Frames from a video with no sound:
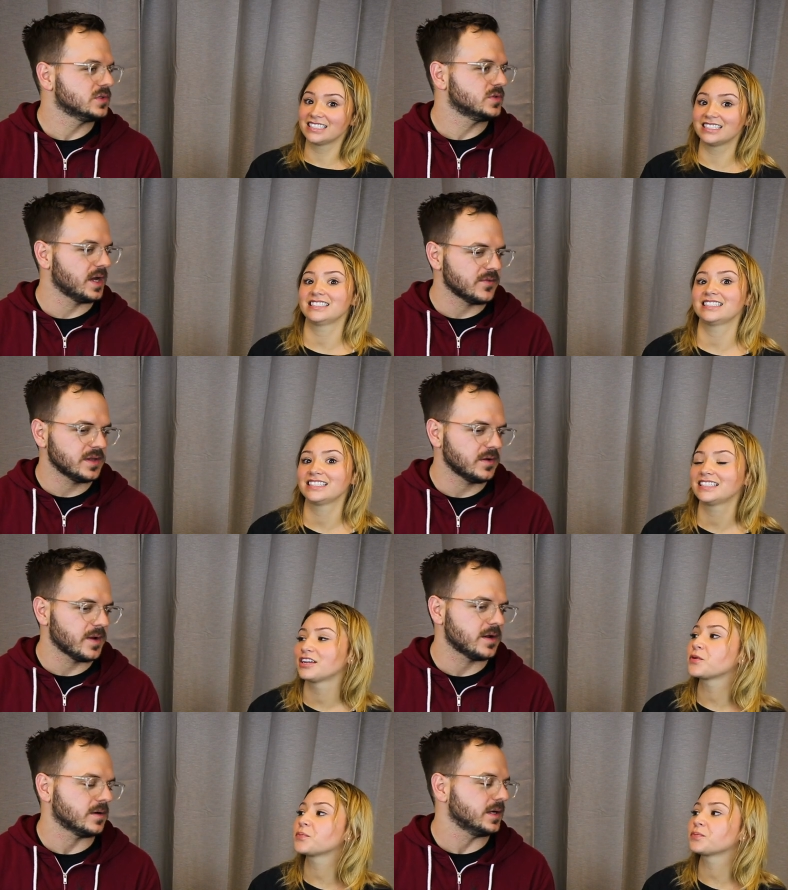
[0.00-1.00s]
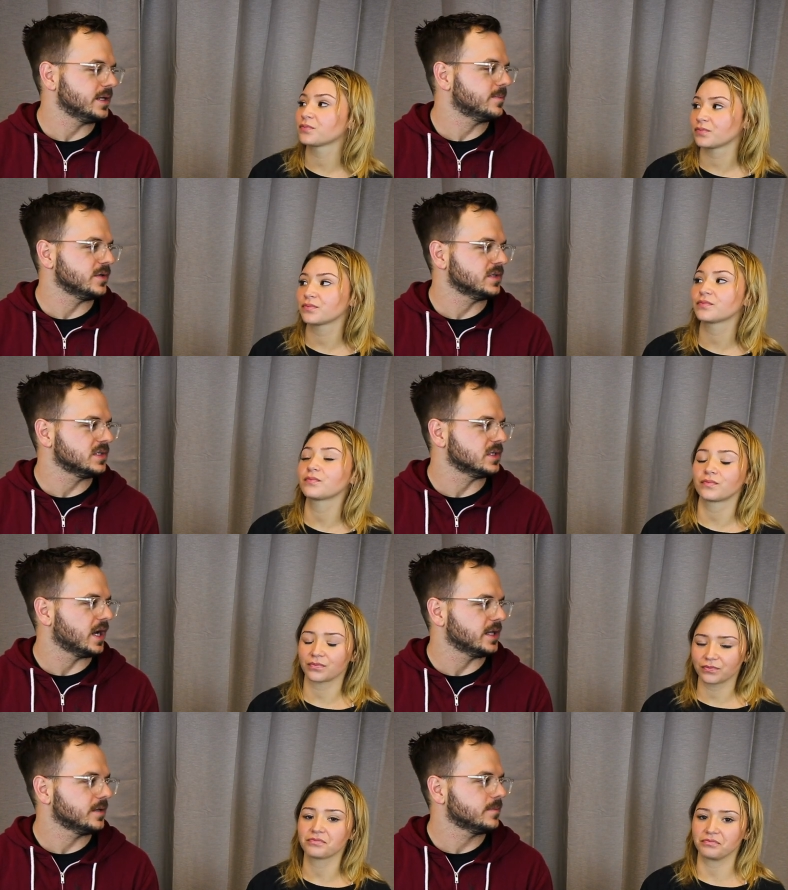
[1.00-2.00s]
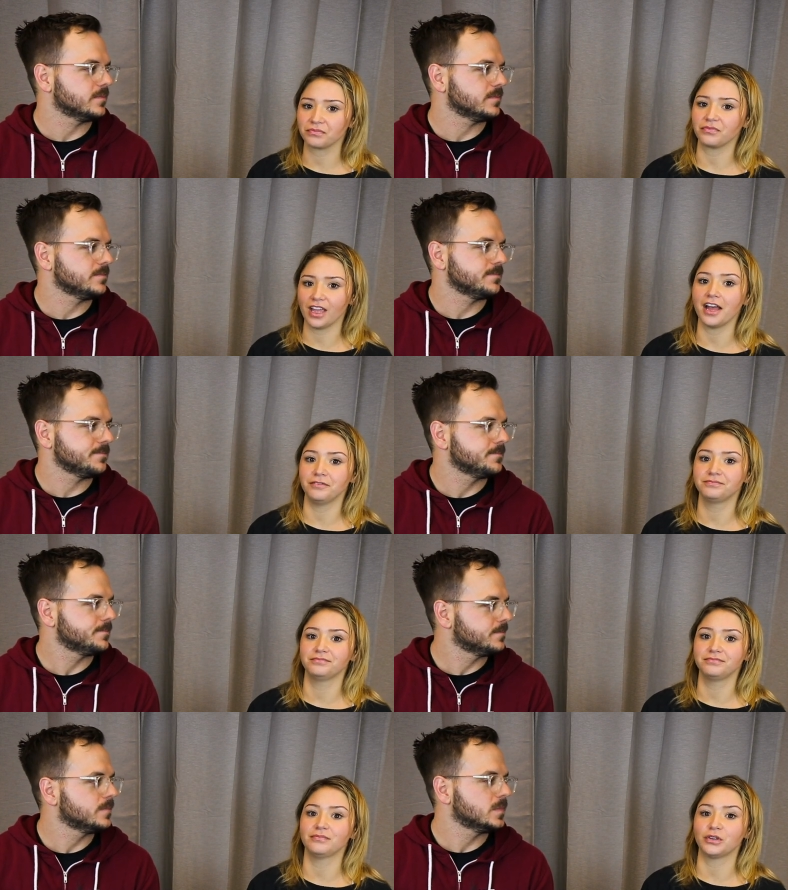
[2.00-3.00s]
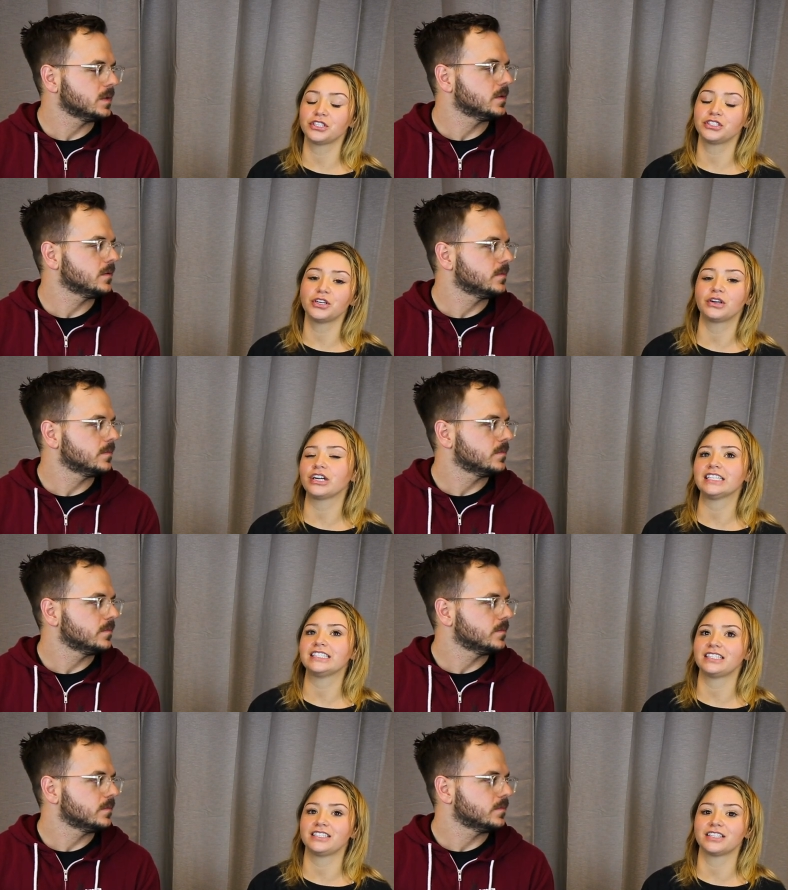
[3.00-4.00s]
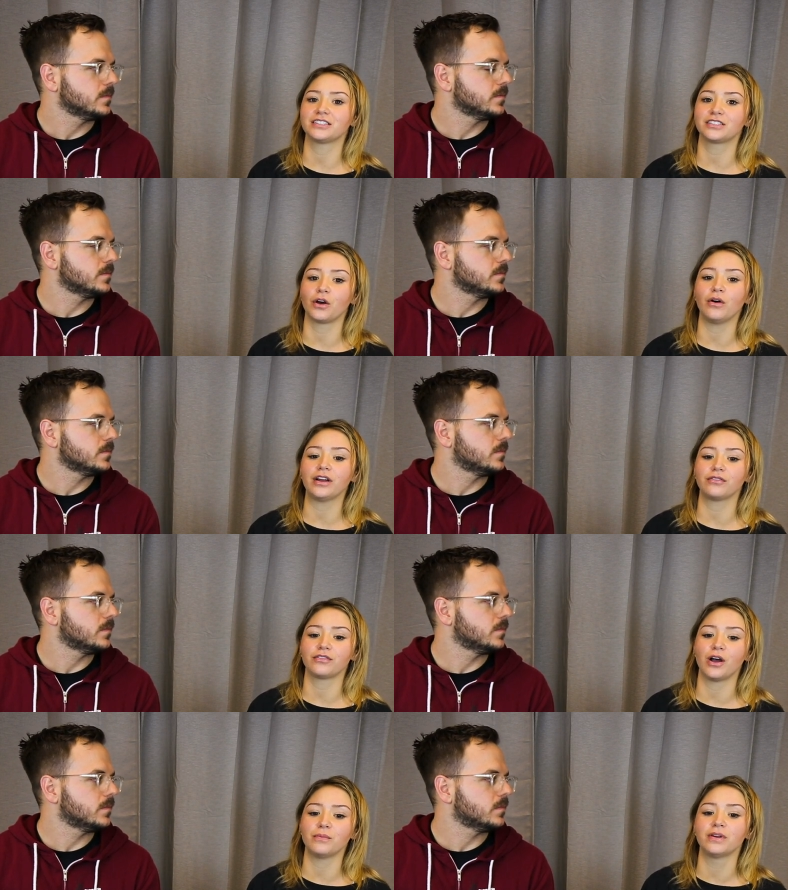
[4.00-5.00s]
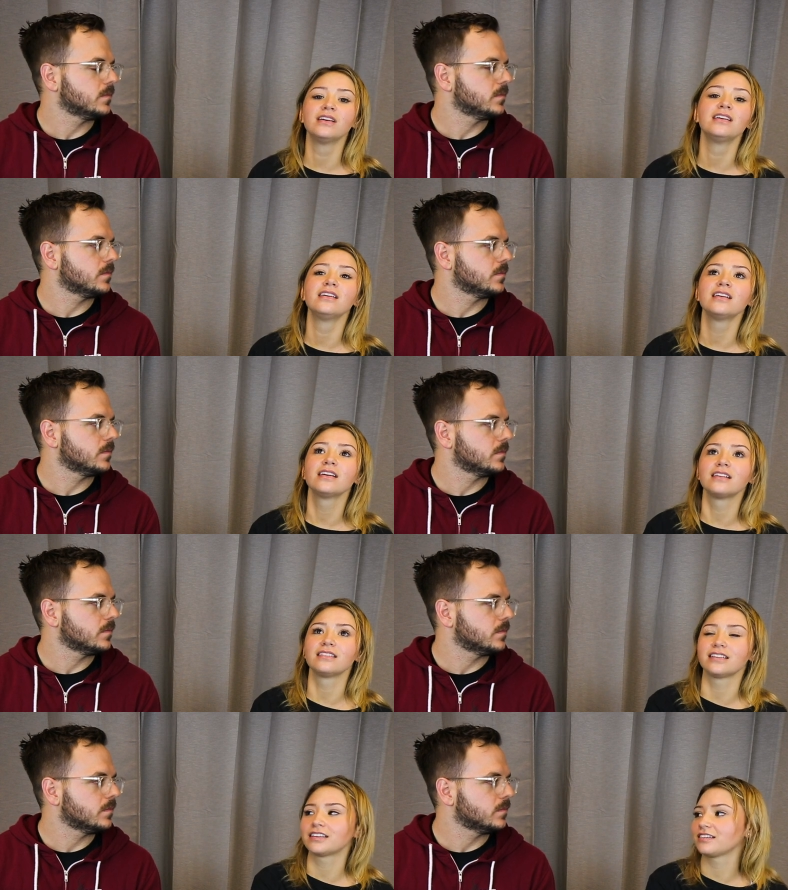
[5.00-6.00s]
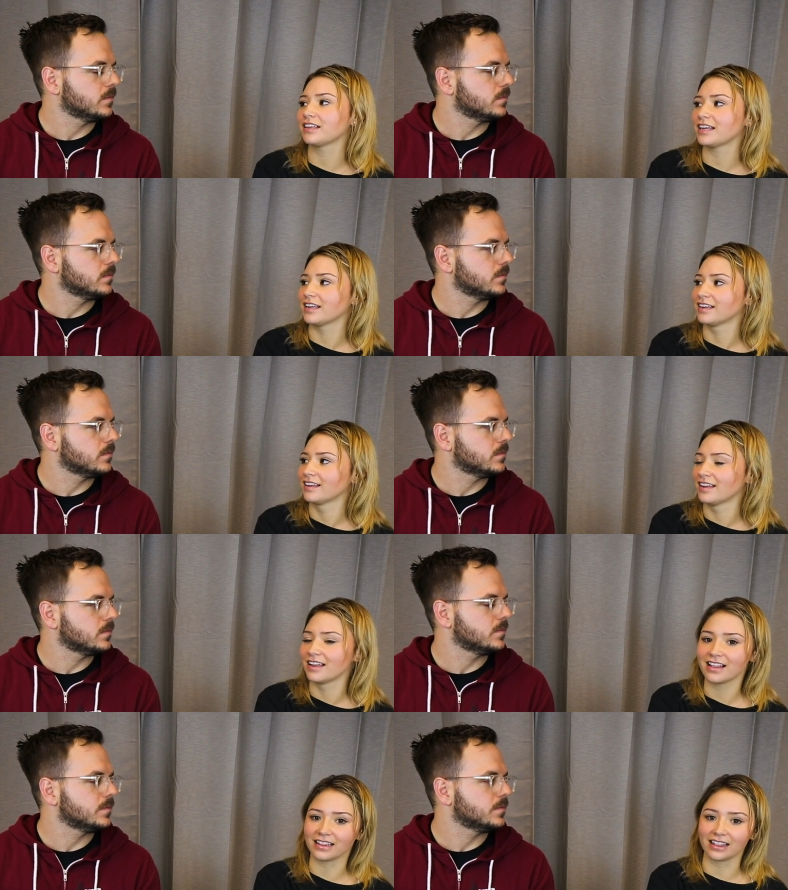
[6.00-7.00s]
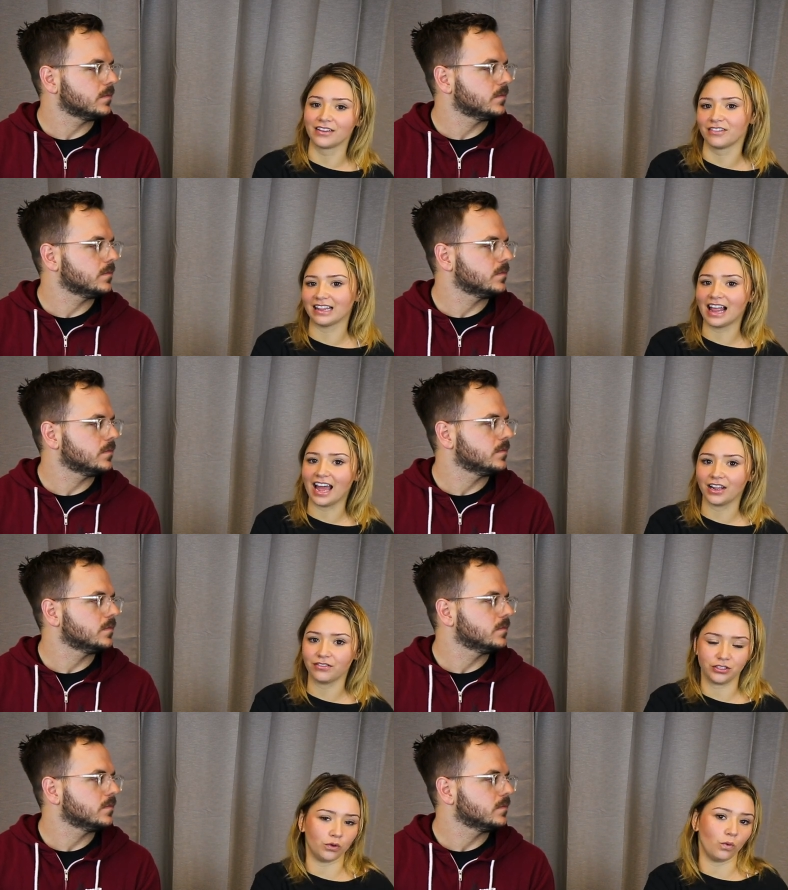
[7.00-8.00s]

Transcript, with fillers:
Speaker 1: were doing everything right already, but you still got it.
Speaker 2: Yeah. Which is so crazy, just going from literally living life to